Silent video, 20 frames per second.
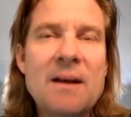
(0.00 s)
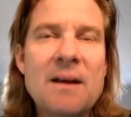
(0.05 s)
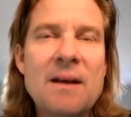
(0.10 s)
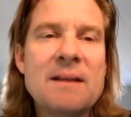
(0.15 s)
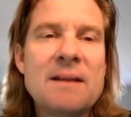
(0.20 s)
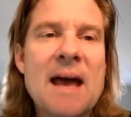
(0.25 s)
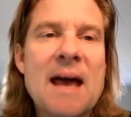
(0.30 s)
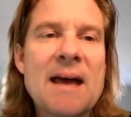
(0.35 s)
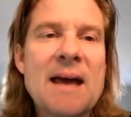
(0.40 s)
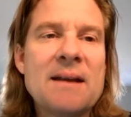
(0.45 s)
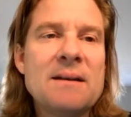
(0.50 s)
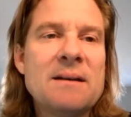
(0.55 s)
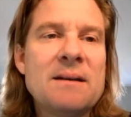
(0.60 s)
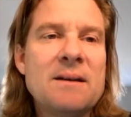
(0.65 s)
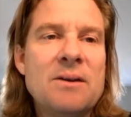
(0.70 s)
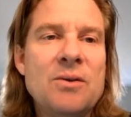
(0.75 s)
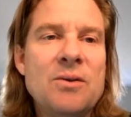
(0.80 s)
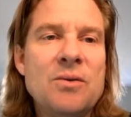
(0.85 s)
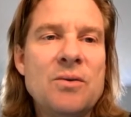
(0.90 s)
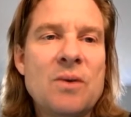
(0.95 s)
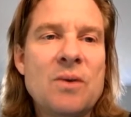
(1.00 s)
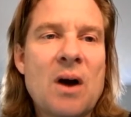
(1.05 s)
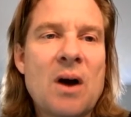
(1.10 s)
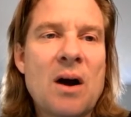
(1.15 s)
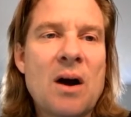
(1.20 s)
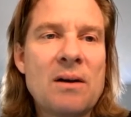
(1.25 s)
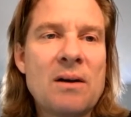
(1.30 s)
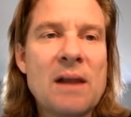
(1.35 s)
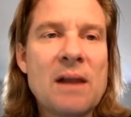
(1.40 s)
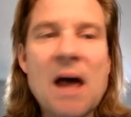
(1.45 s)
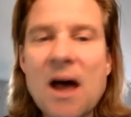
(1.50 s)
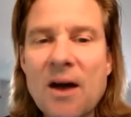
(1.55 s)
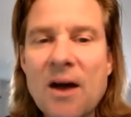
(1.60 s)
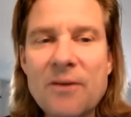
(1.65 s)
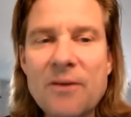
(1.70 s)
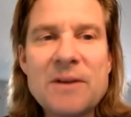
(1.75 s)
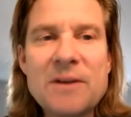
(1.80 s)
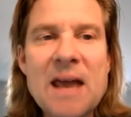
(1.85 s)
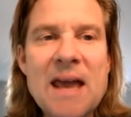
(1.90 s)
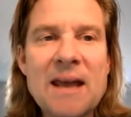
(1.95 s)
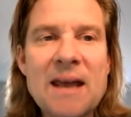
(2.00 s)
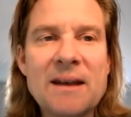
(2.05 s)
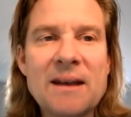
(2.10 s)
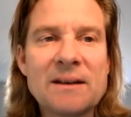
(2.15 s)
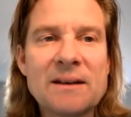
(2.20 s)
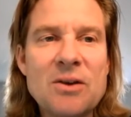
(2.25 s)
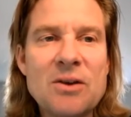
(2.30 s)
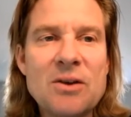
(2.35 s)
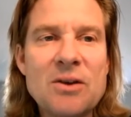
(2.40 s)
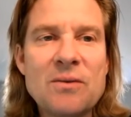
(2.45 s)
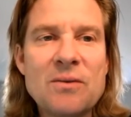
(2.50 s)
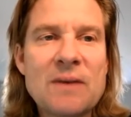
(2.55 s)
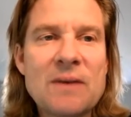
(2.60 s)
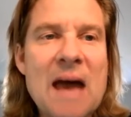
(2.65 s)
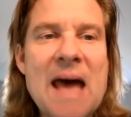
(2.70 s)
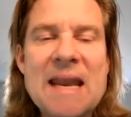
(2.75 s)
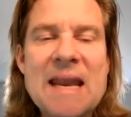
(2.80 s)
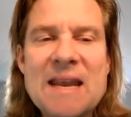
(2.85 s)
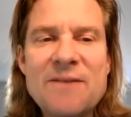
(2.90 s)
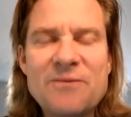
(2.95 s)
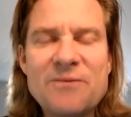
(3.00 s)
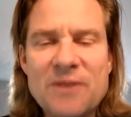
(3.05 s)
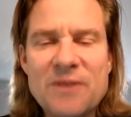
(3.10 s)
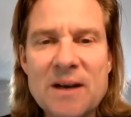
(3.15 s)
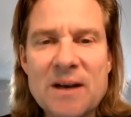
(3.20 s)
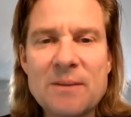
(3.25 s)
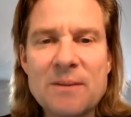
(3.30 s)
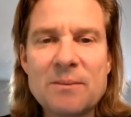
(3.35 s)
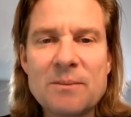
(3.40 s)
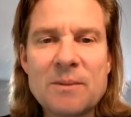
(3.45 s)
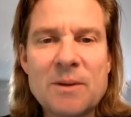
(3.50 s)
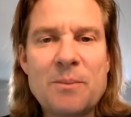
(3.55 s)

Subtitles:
that you are loved, and you've got infinite